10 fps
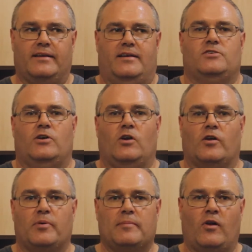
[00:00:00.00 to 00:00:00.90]
It can turn a lot
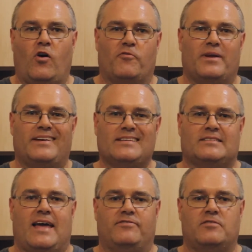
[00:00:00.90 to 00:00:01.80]
of people off, but it
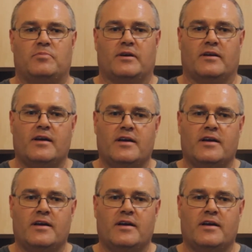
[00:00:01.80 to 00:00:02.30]
doesn't have to be.